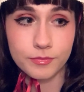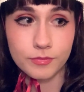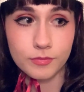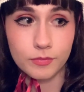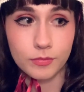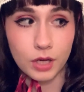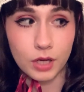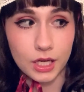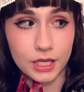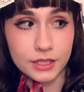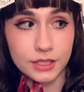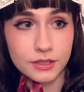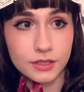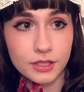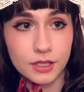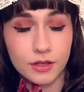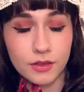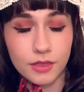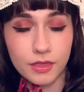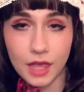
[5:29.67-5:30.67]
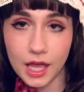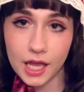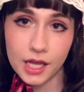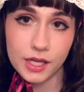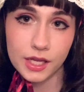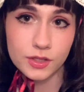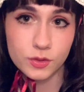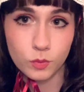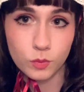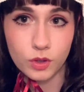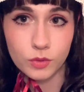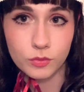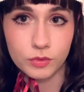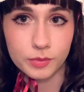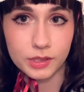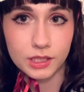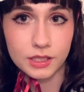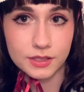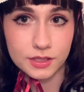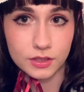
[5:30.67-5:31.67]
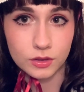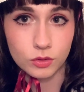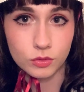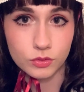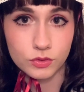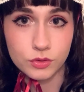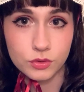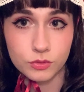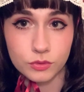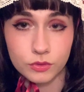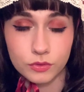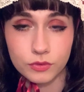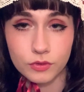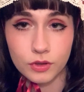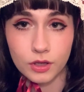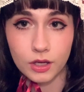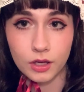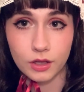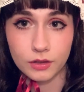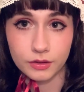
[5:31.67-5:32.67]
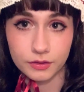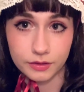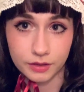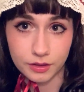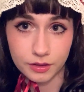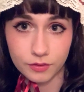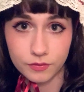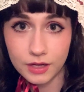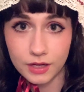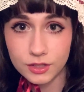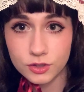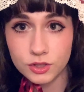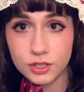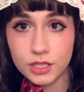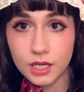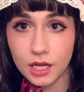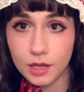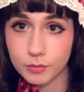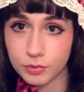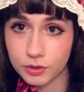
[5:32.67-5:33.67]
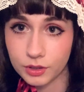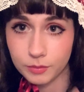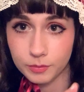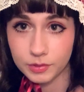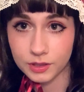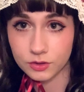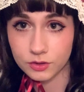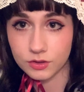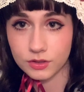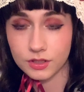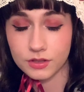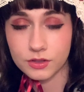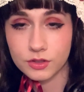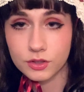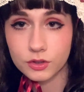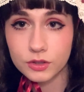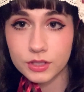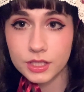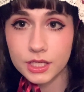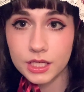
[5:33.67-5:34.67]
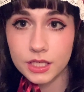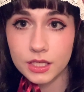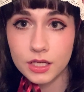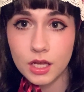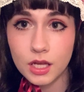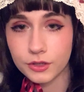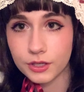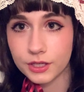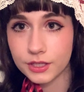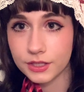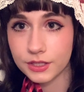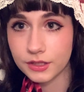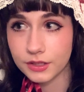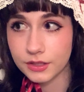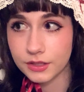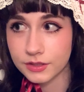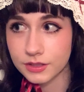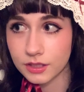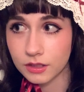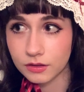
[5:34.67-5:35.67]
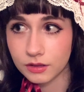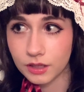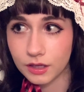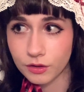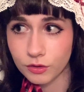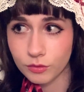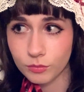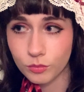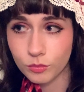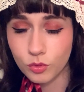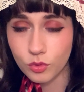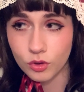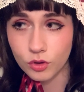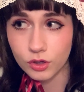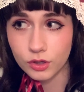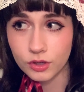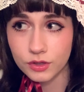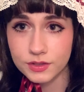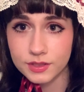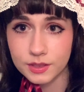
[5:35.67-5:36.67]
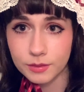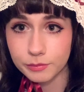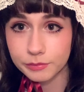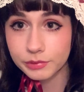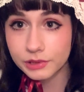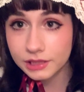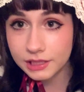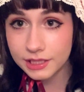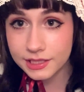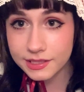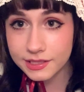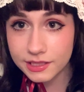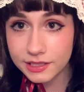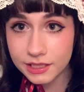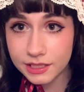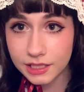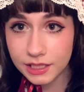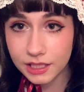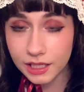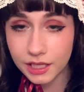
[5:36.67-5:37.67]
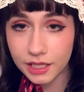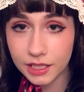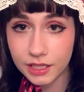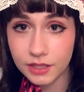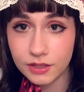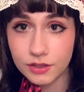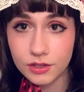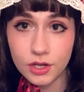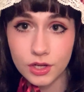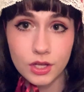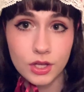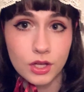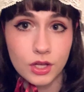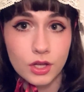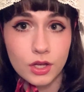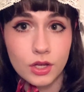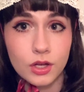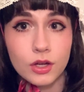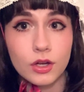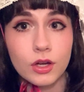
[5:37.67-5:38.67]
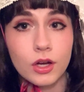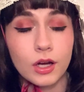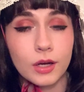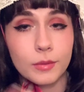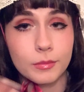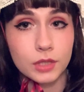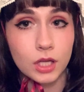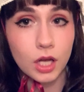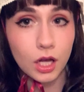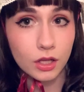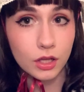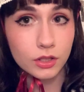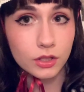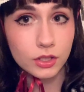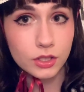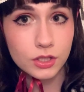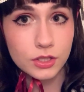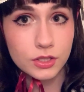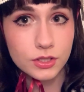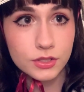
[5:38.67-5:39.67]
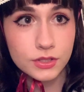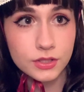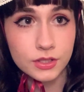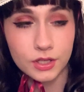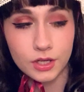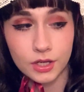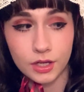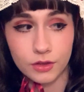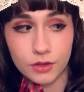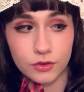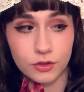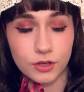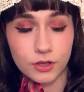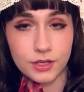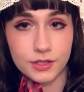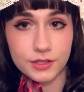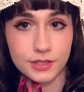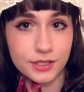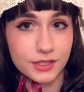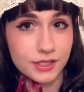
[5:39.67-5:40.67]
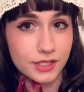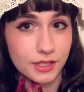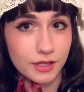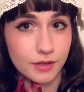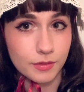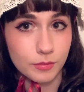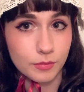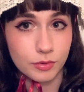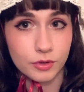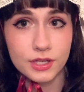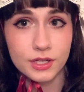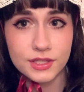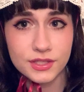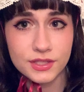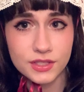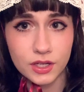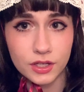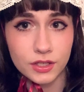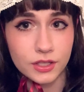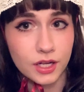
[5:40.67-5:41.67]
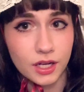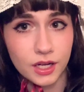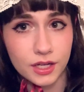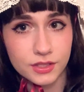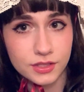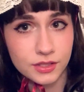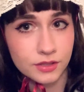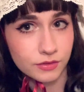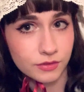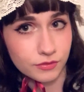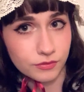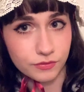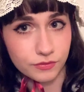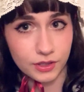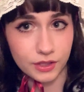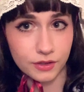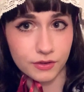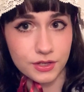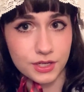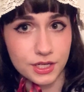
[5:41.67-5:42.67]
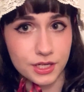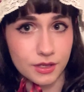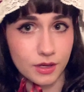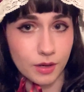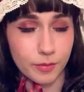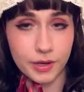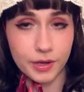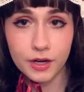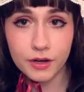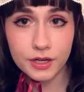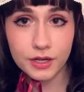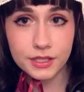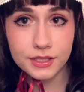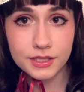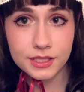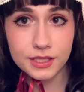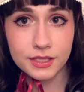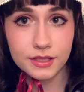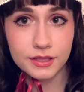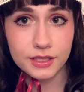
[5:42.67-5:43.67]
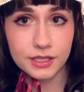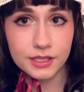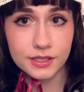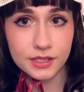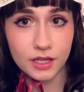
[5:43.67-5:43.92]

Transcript: But that is what would be considered old school Lolita fashion. I'm putting pictures on the screen. There is a lot of more simplicity in colors. There isn't, prints are not very apparent in these